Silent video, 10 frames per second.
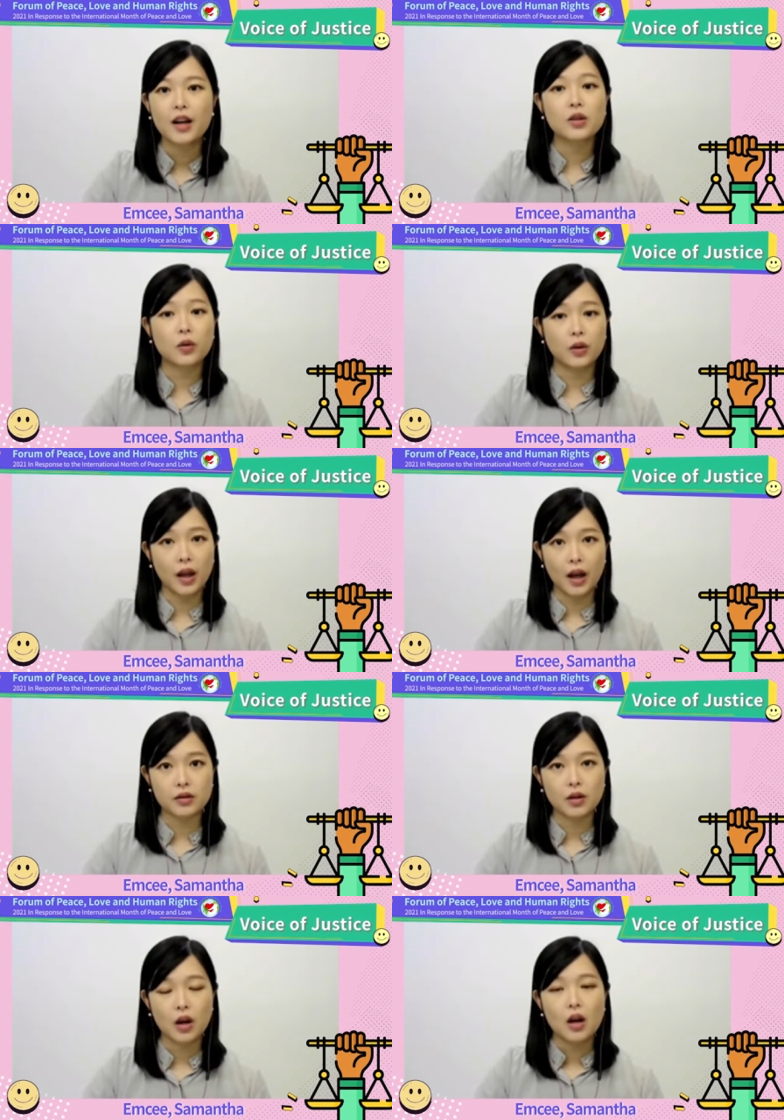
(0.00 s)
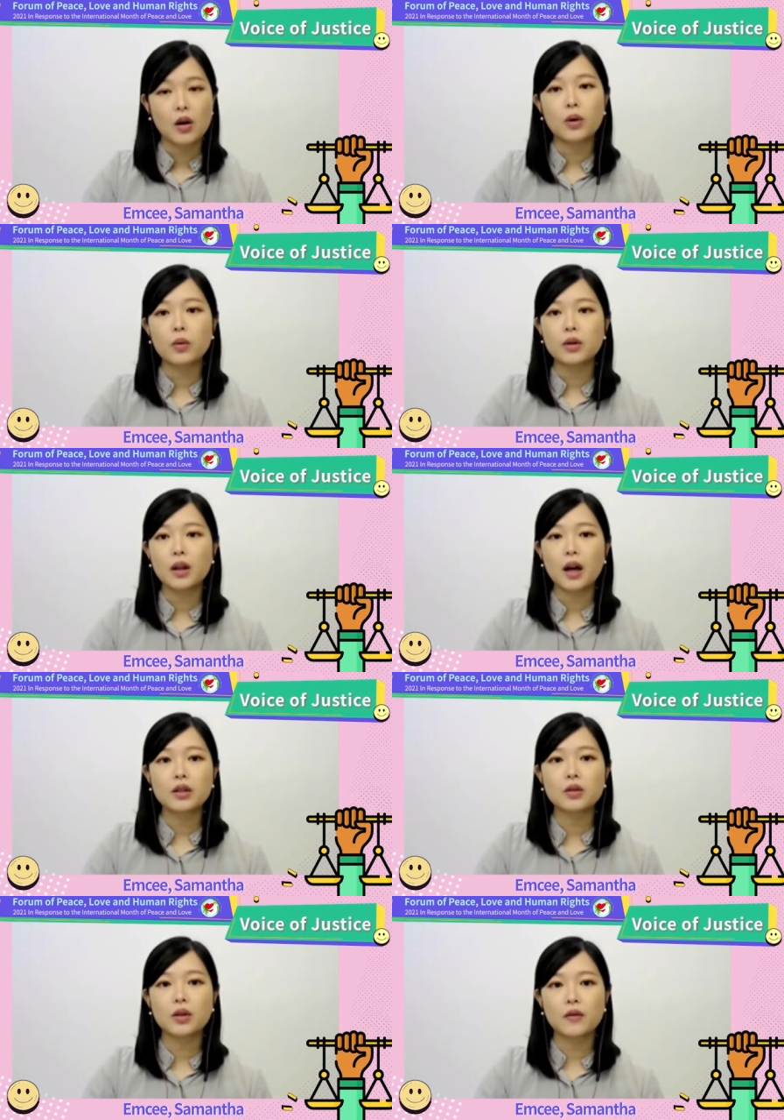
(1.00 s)
So next, we would
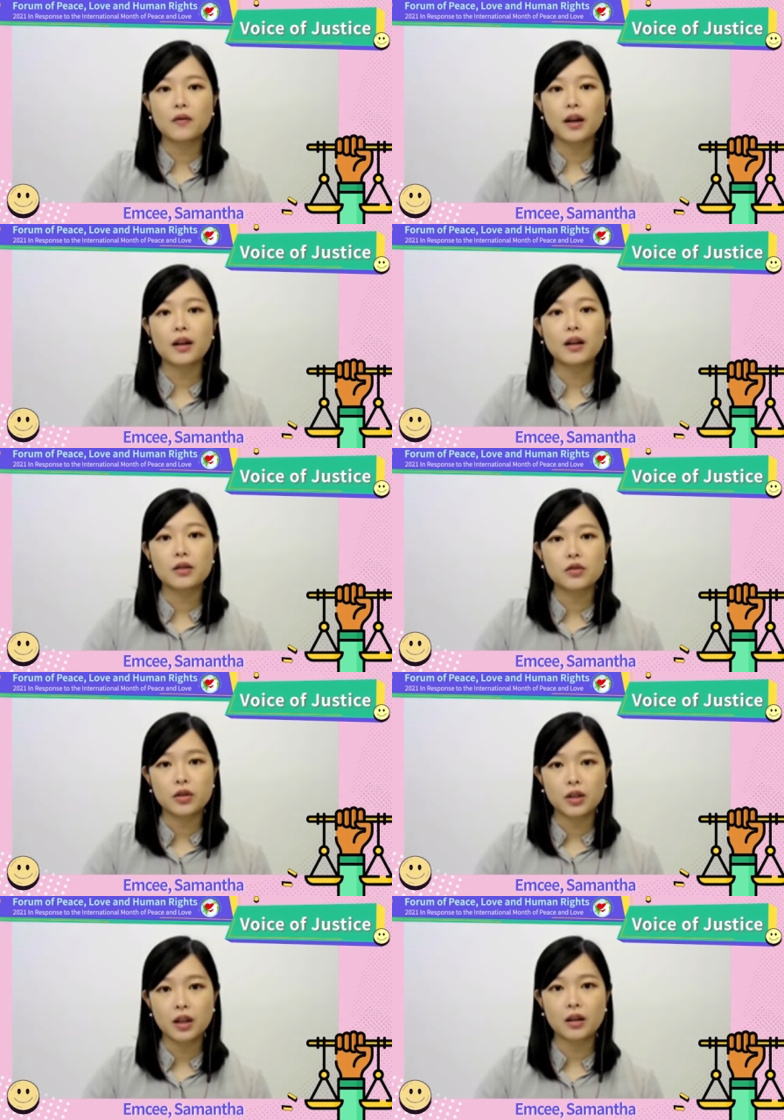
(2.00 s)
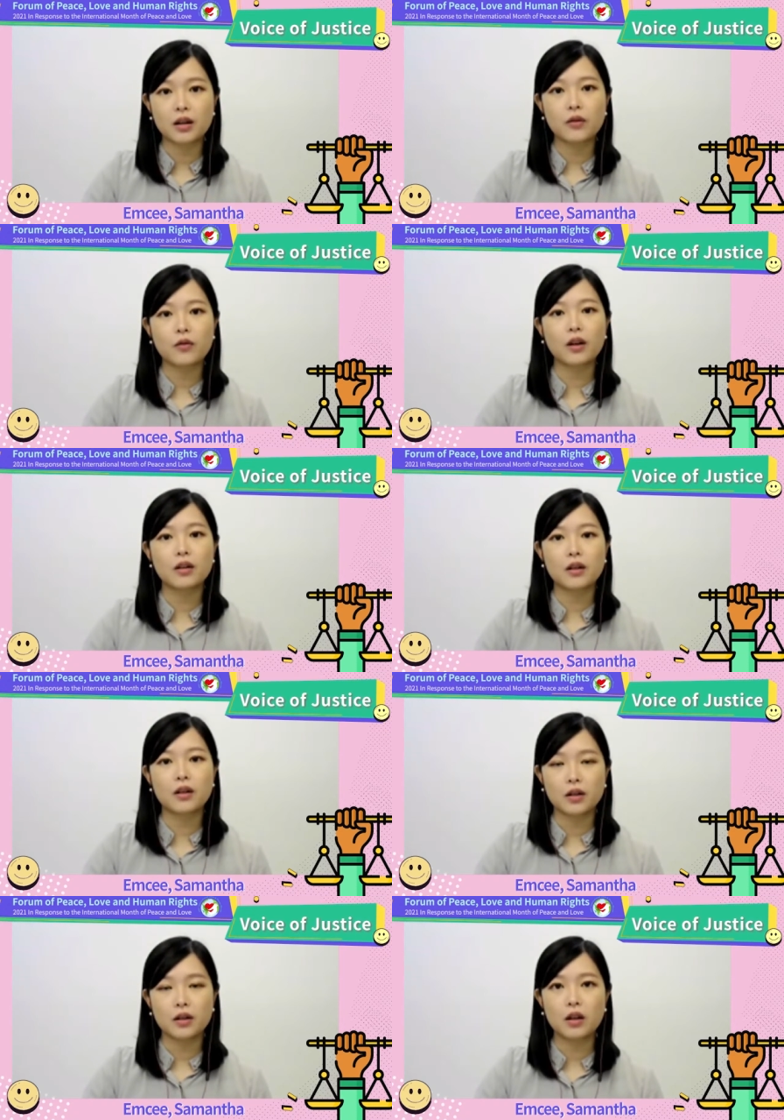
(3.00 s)
like to invite an engineer from the
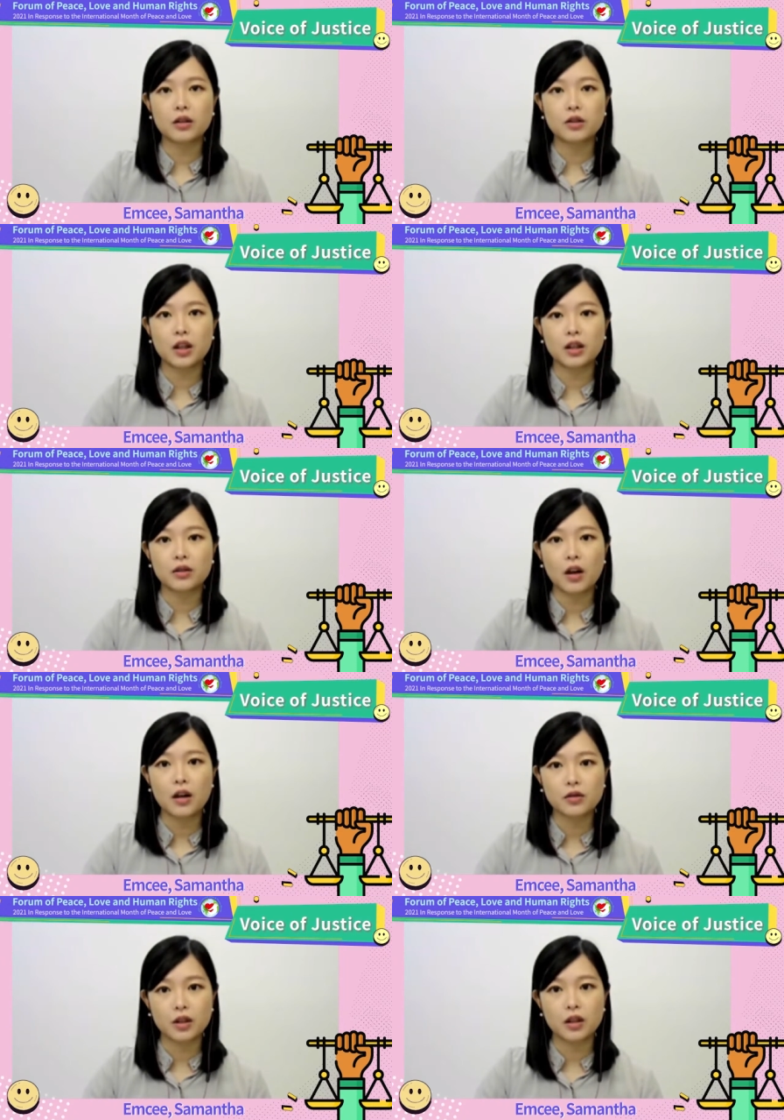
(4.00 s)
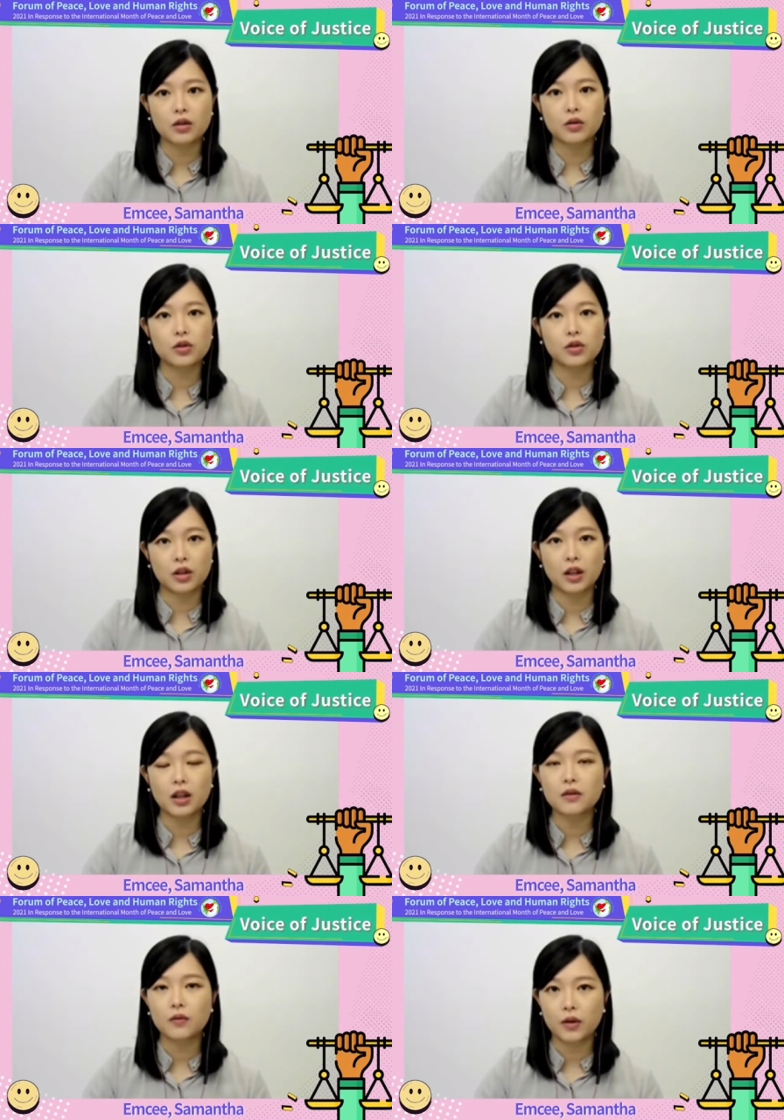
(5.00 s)
technology industry to share
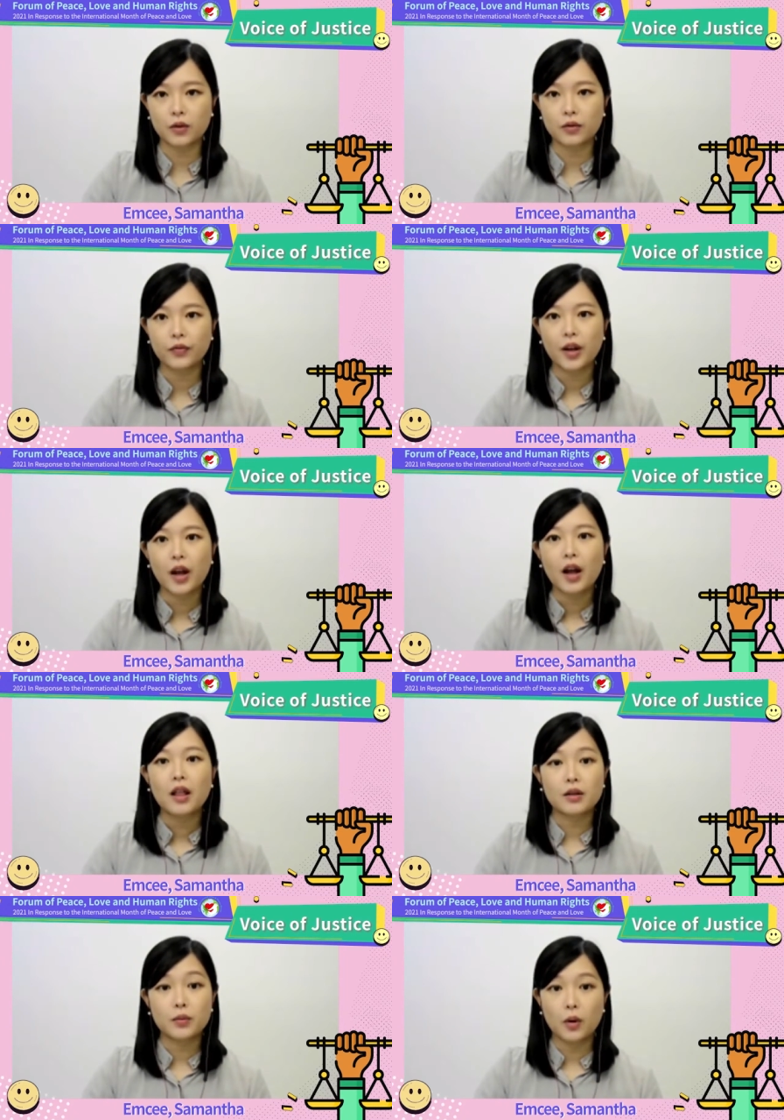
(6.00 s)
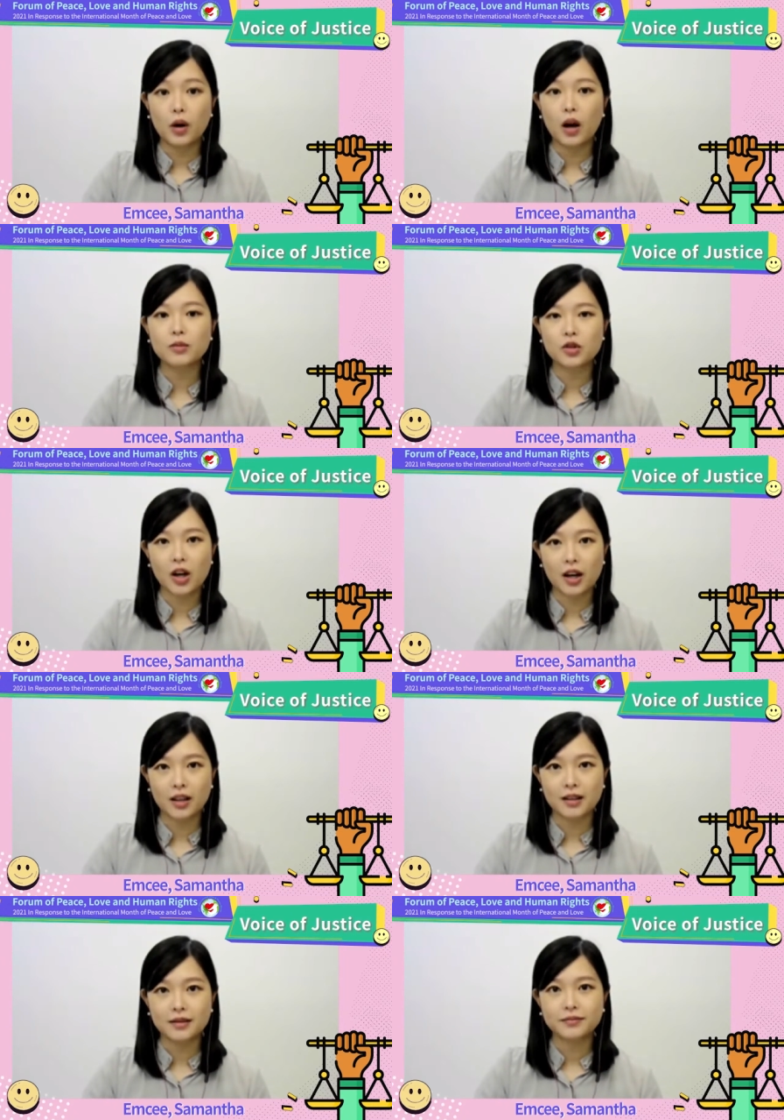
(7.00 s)
his view. Let's welcome
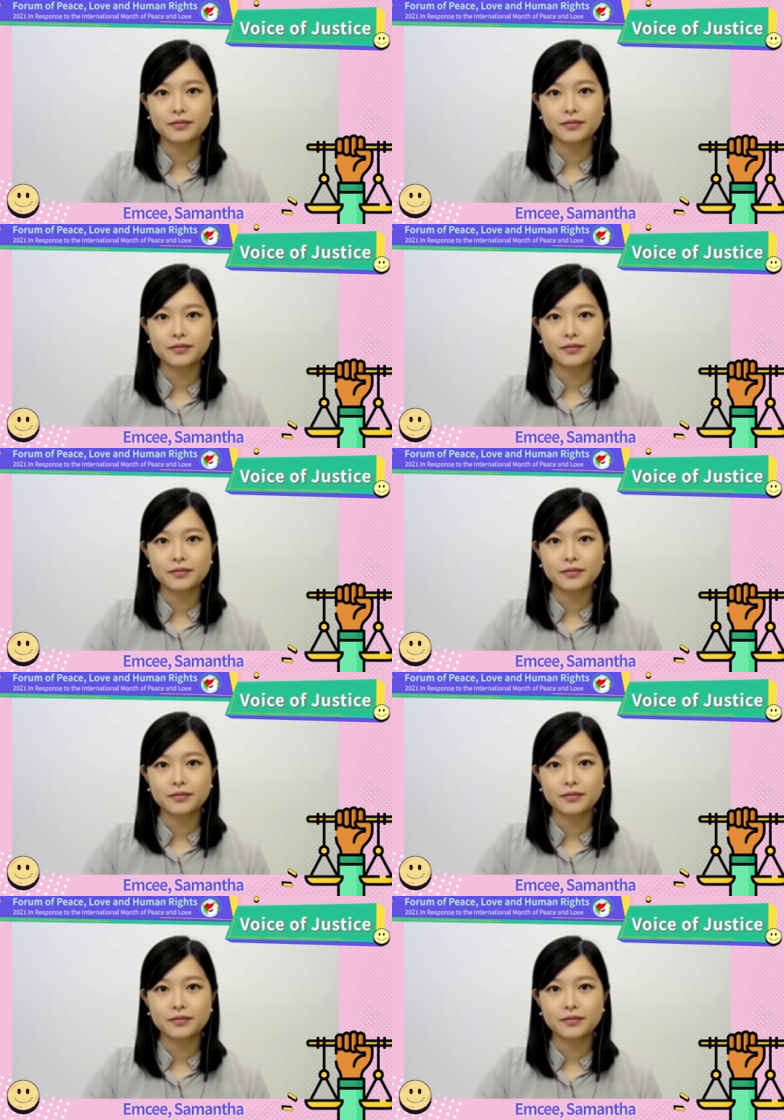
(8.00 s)
Johnny.